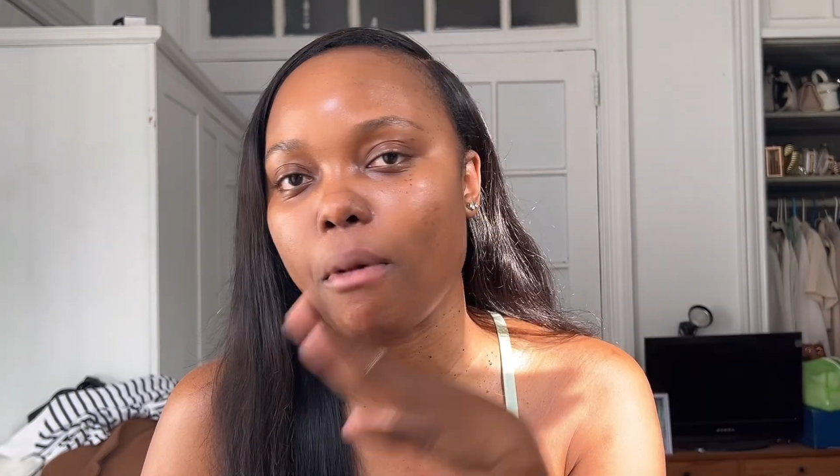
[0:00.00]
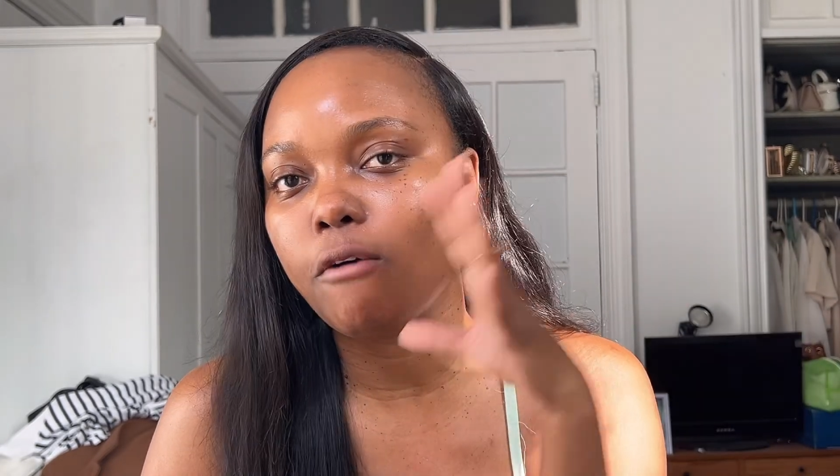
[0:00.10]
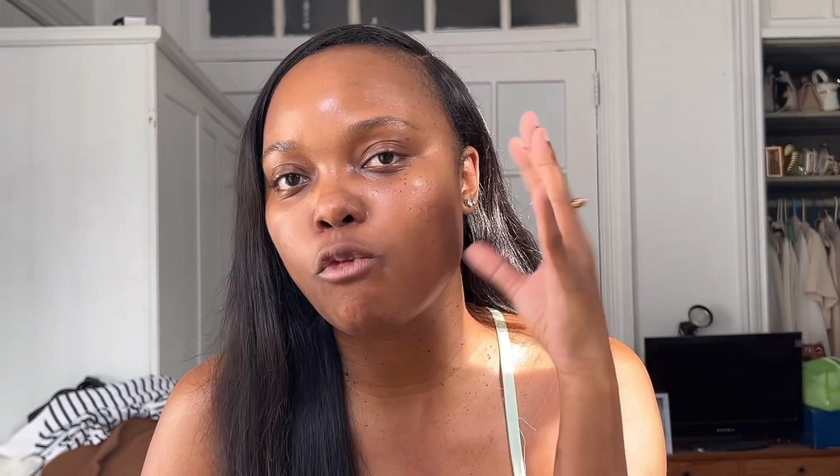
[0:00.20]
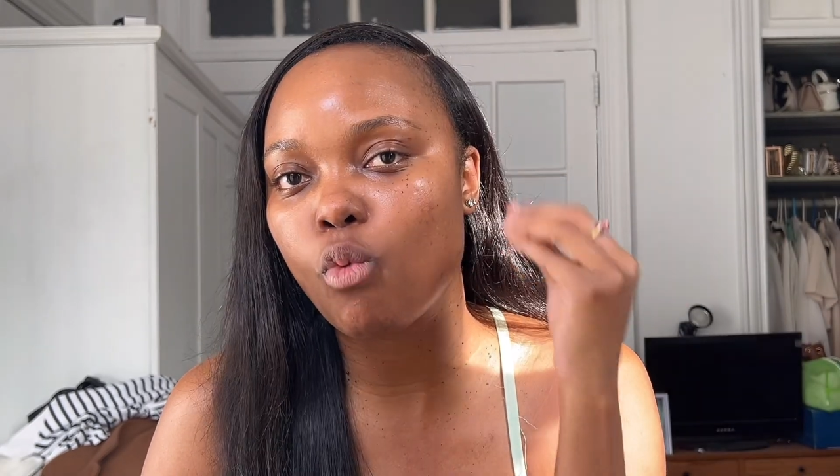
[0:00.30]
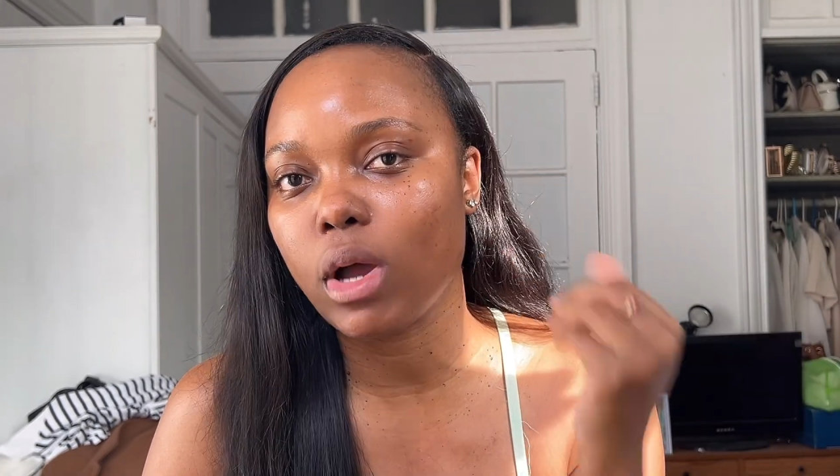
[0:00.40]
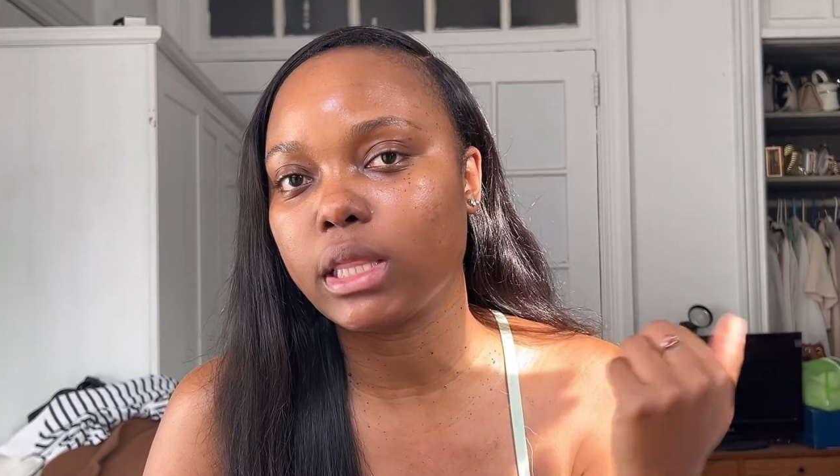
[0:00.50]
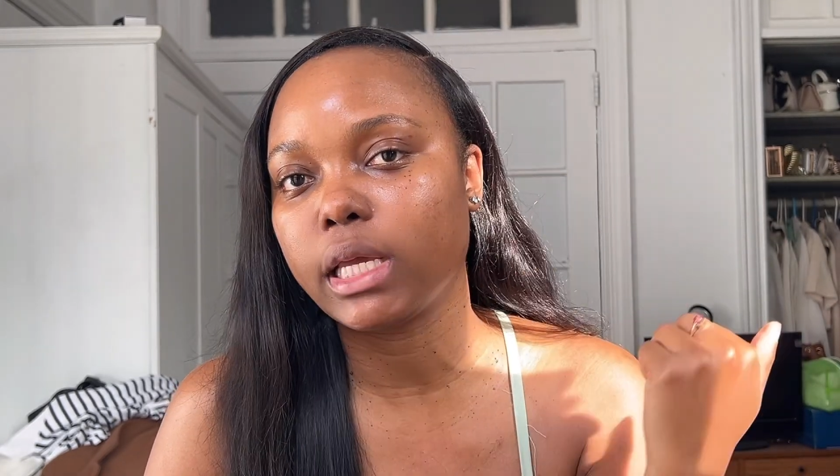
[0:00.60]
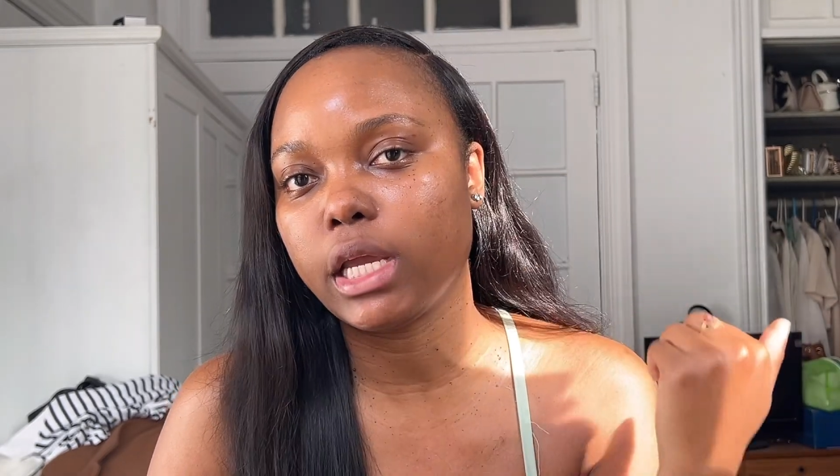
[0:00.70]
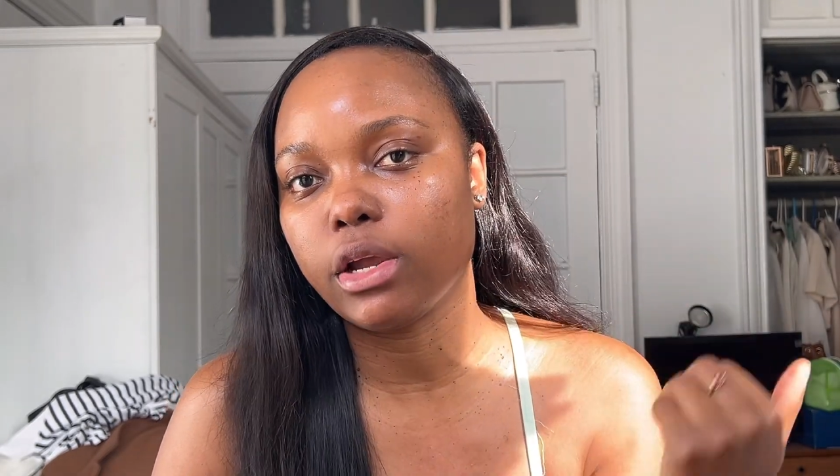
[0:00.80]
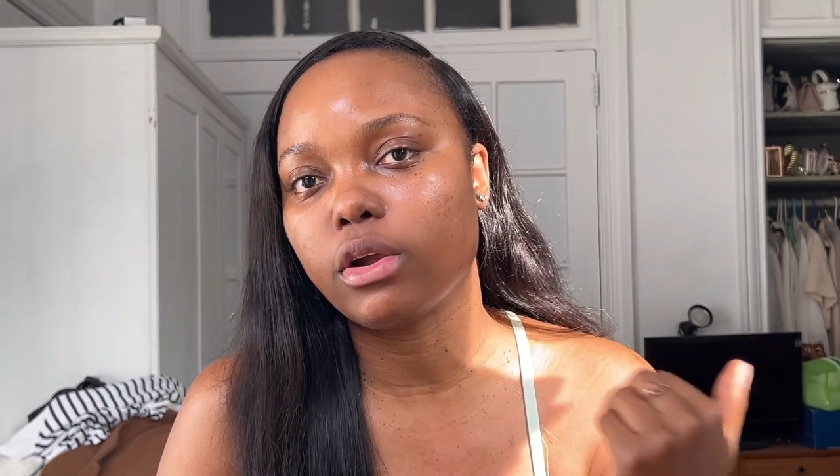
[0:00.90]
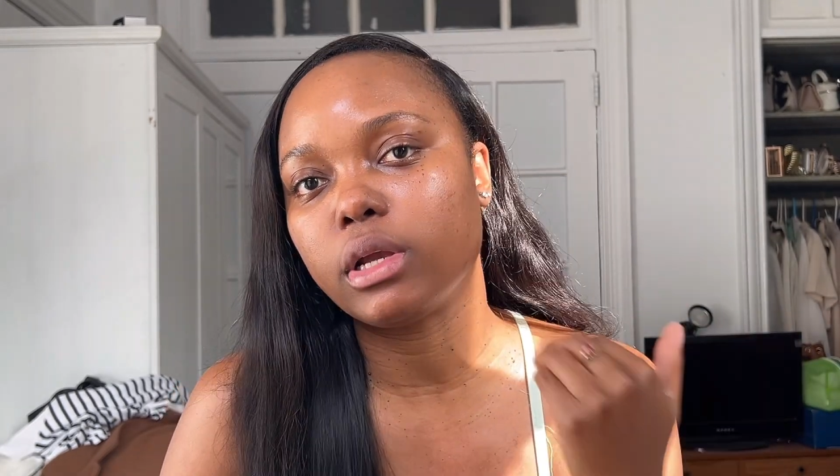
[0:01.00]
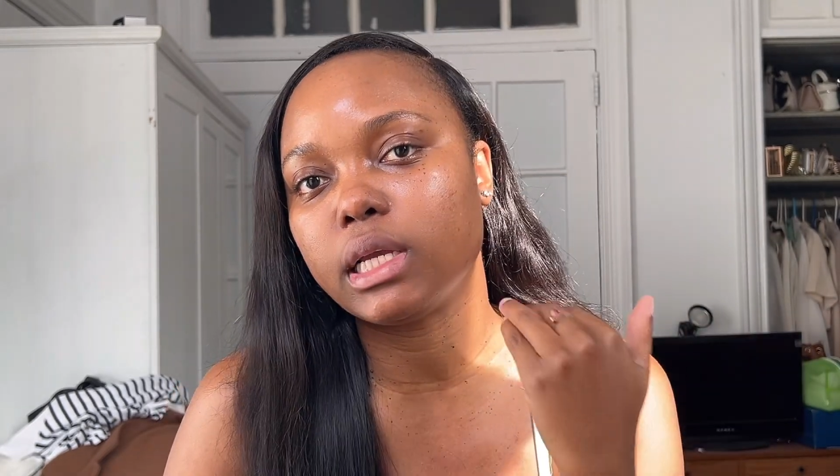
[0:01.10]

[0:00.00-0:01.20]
of what the hair